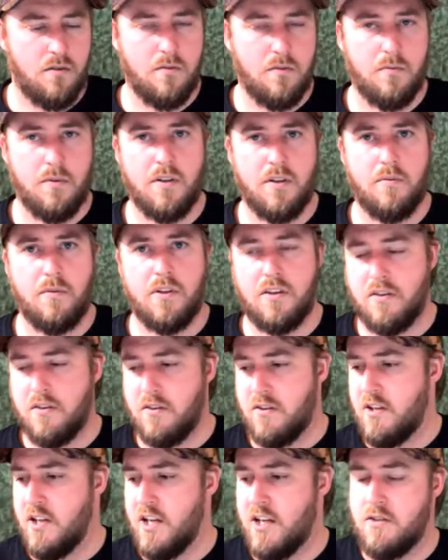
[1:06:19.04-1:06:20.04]
with
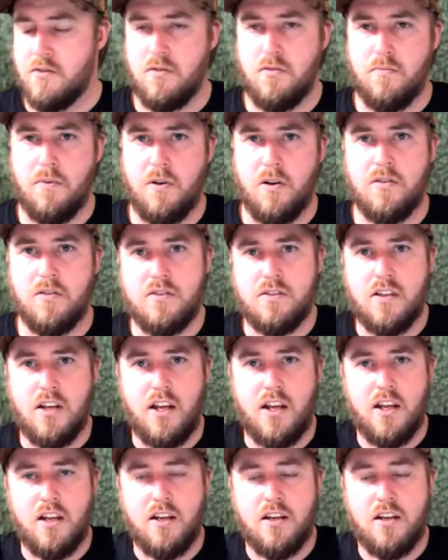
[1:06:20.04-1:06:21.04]
the outdoor ponds,
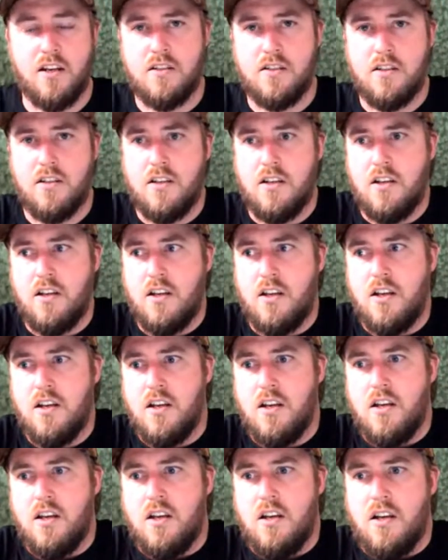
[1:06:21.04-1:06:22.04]
and
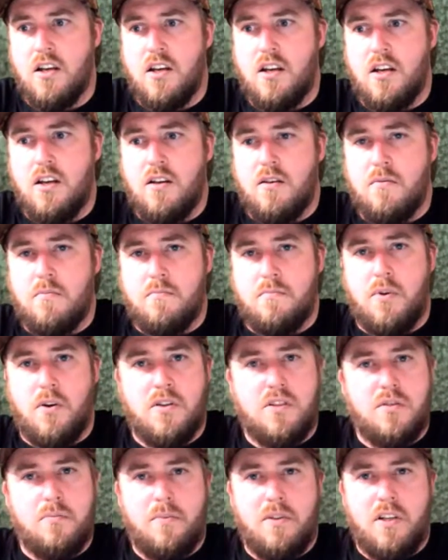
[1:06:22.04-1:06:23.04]

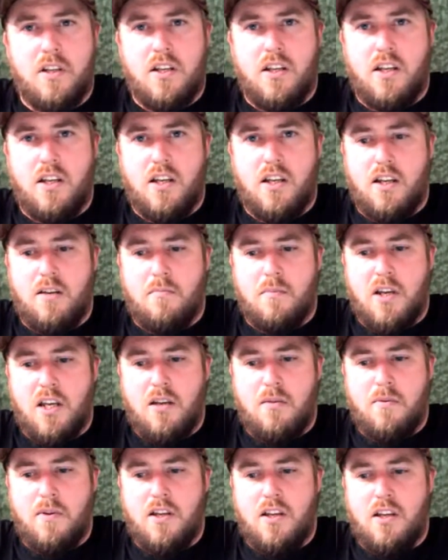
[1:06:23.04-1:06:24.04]
possibly and
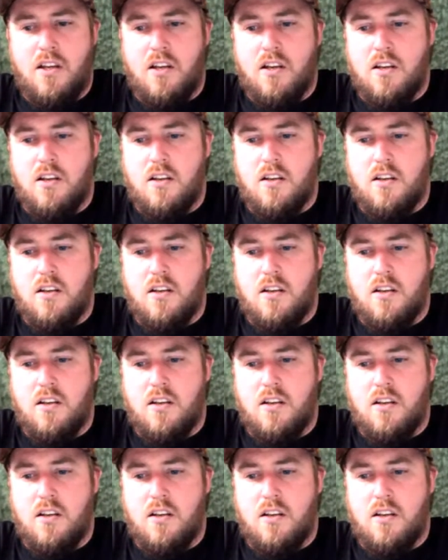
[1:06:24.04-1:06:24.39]
maybe